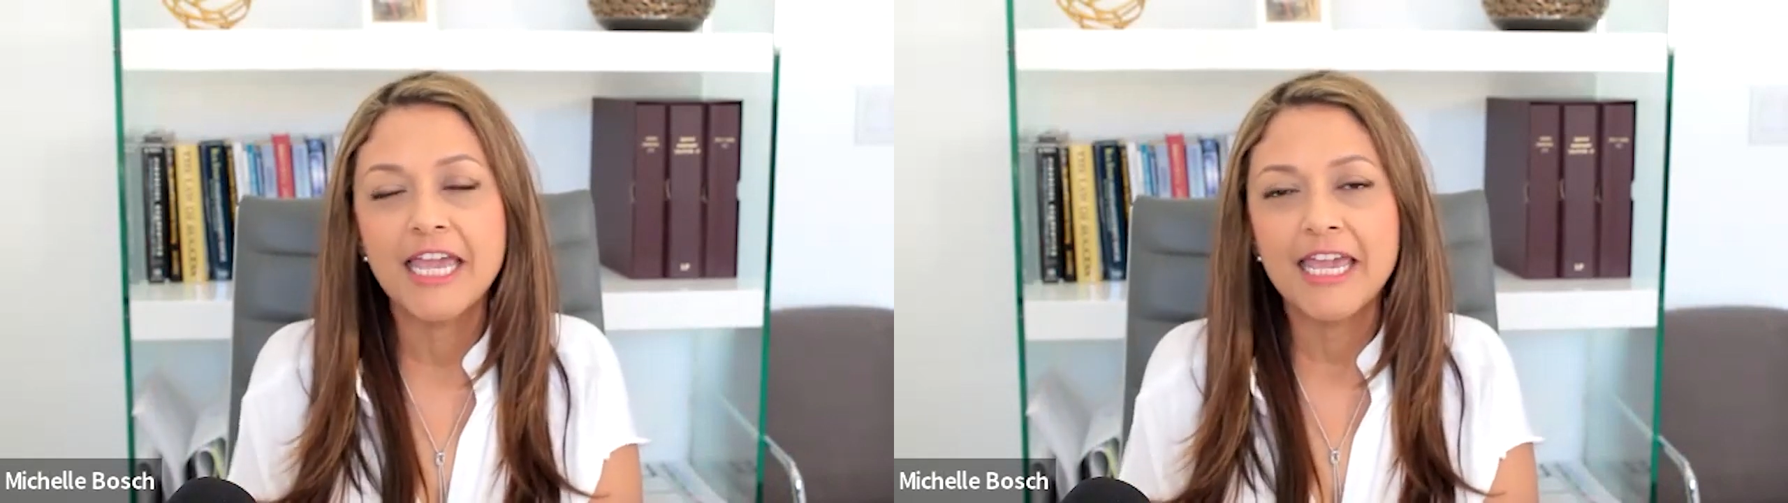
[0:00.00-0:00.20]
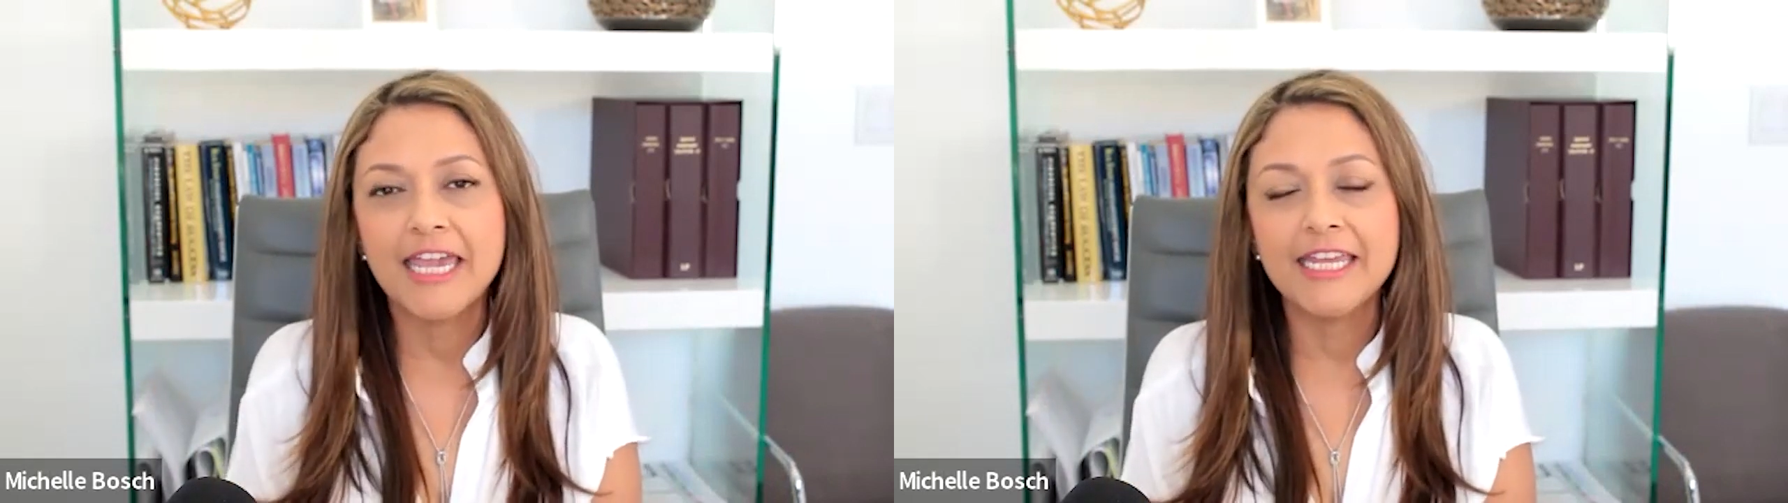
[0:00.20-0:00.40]

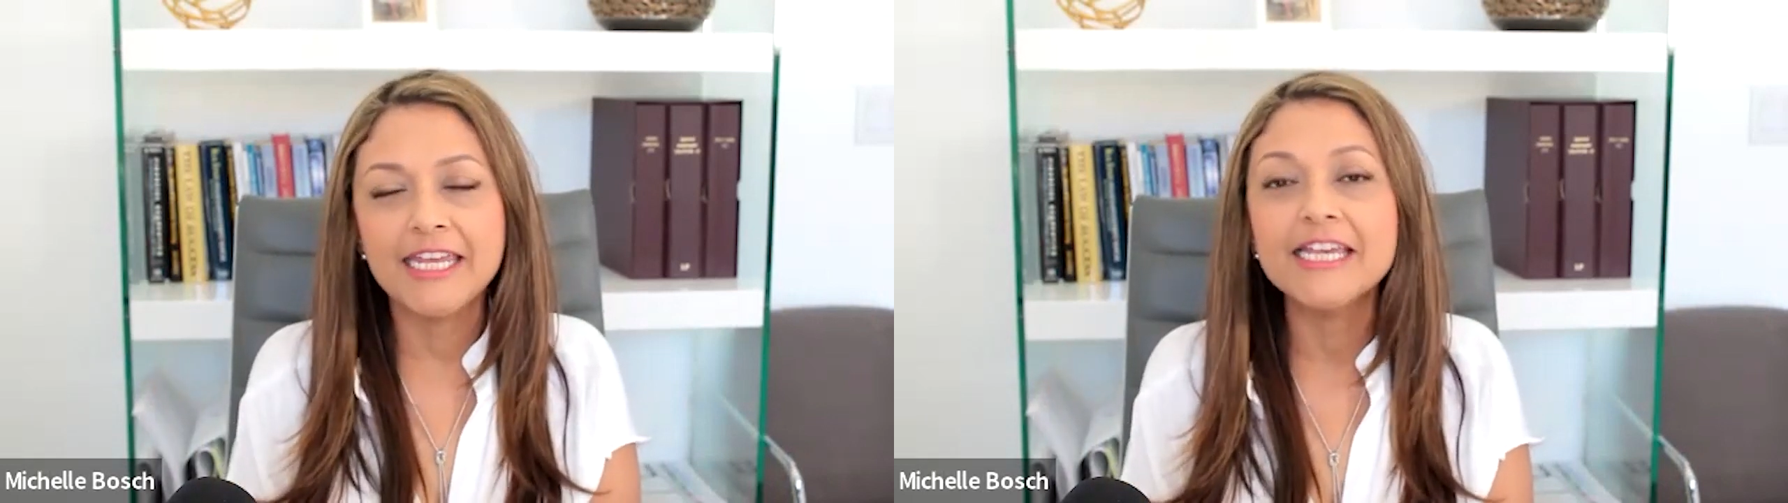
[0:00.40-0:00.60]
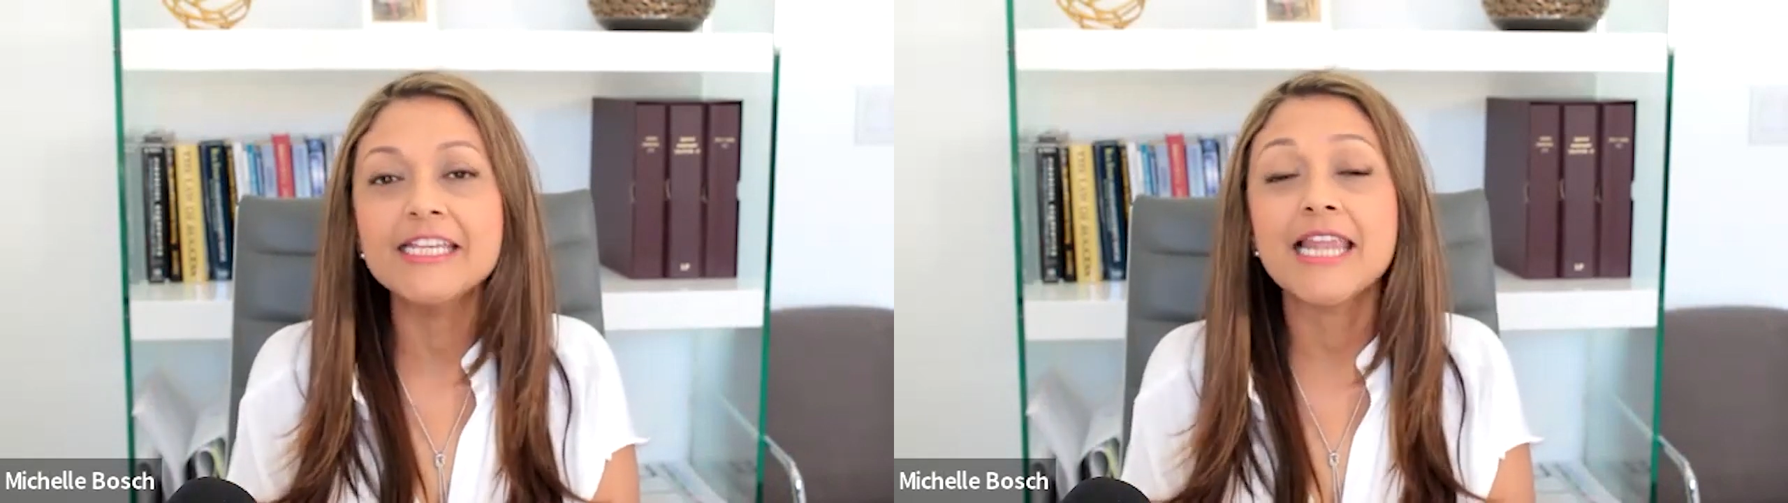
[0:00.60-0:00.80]
in
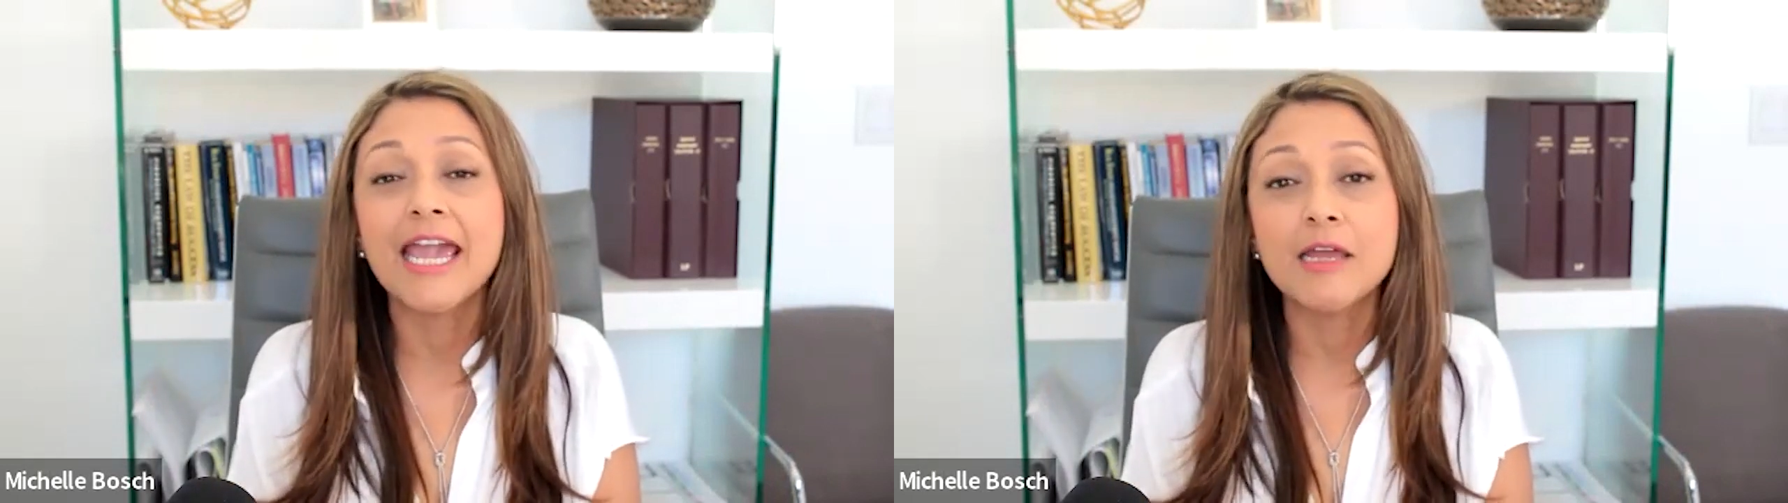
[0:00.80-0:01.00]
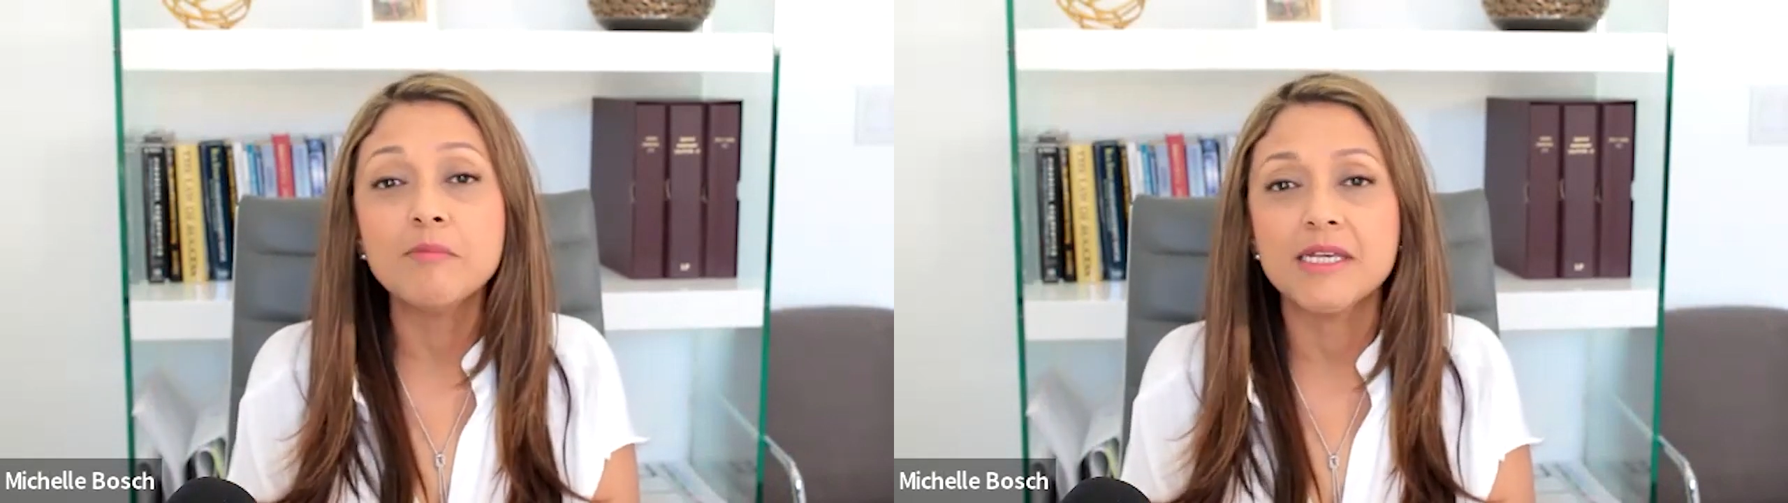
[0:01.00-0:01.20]
his
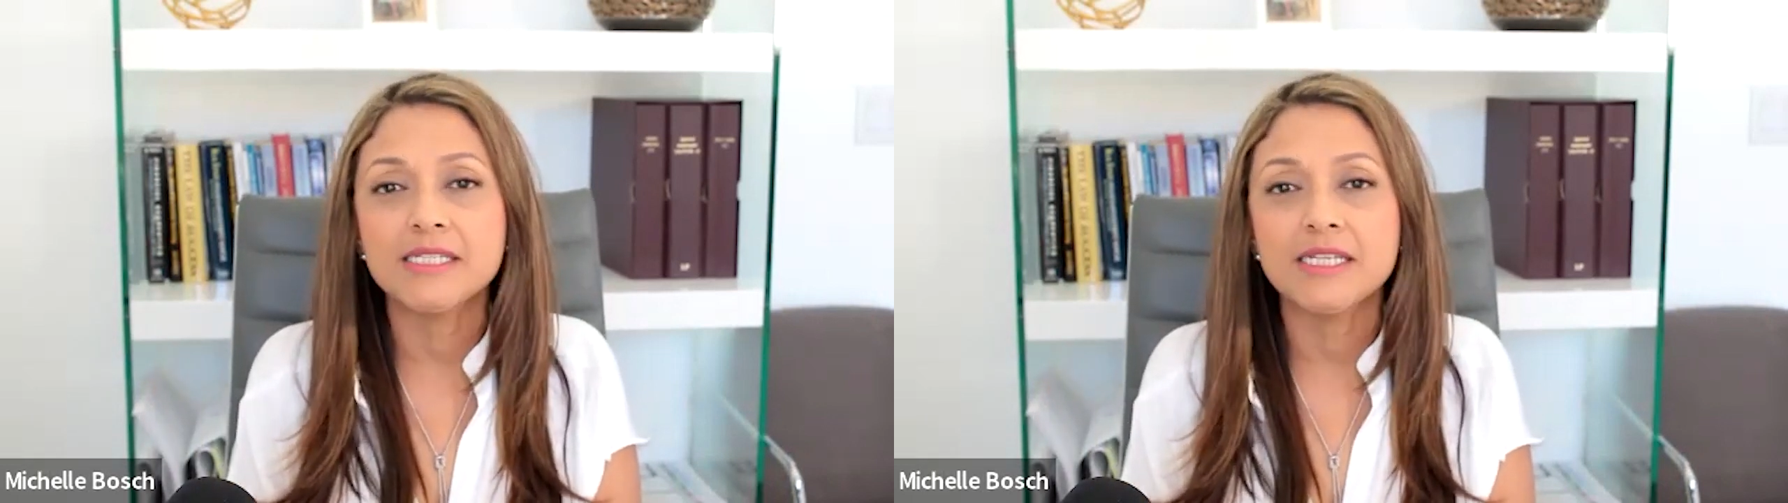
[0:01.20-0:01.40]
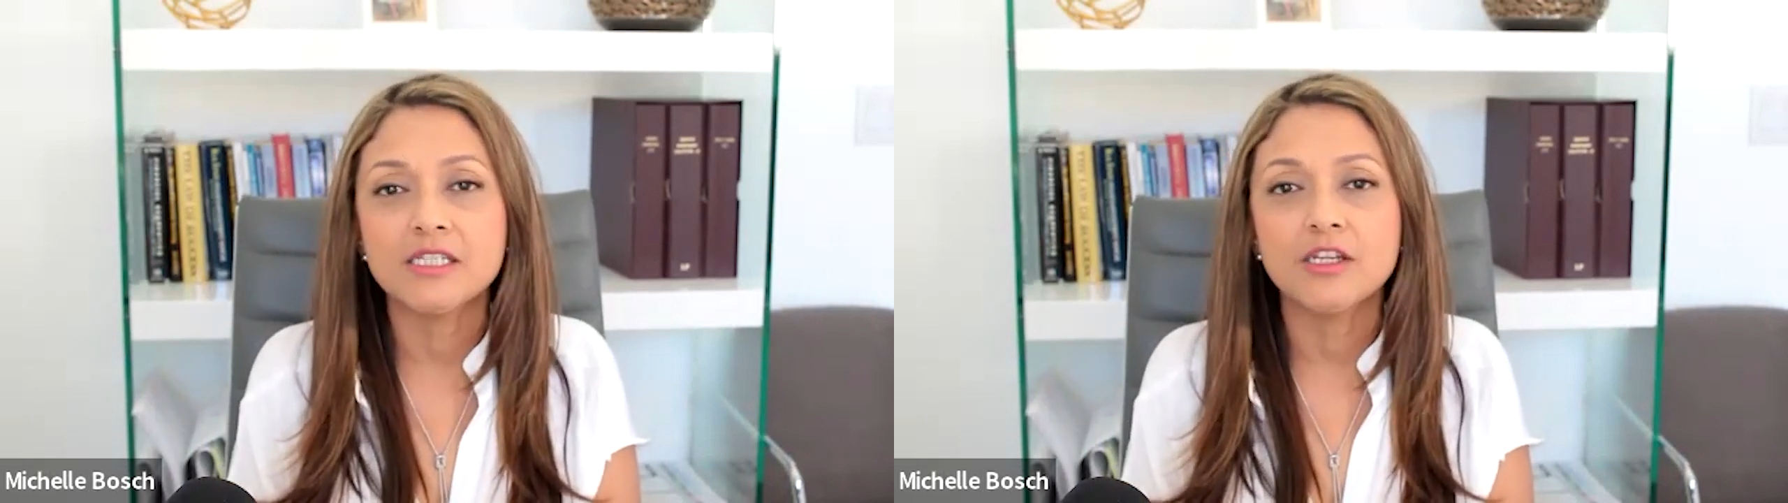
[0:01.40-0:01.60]
land
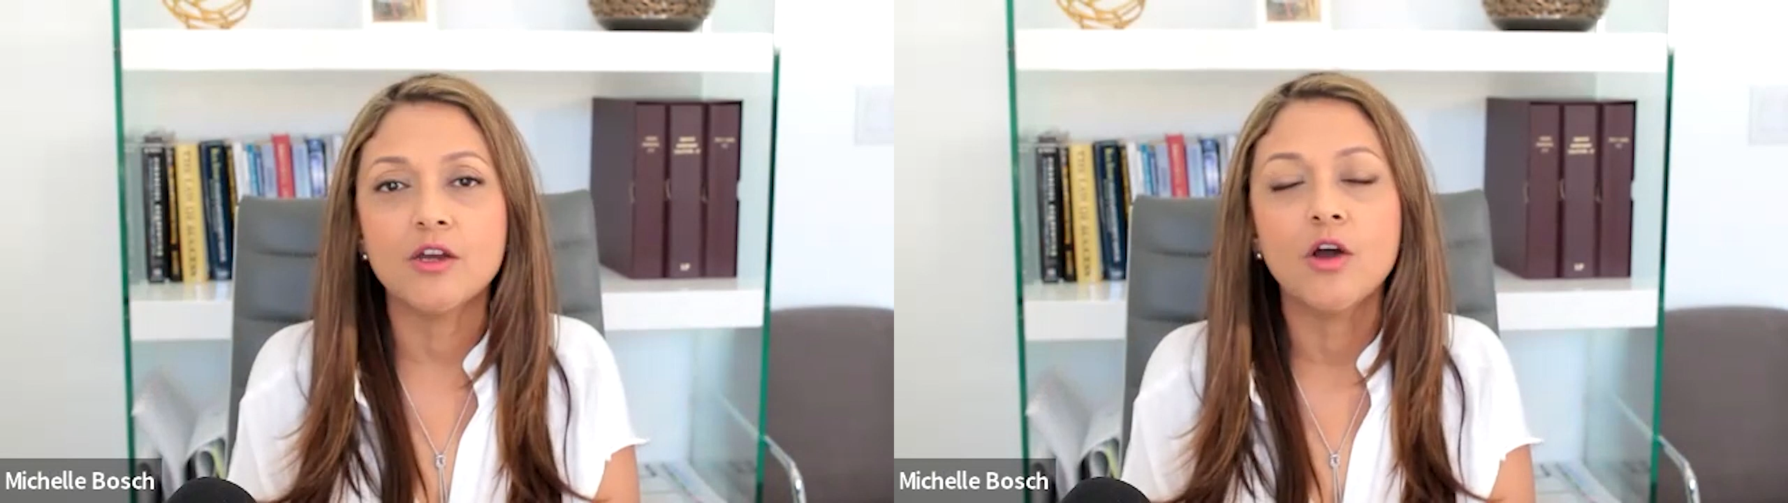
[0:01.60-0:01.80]
business,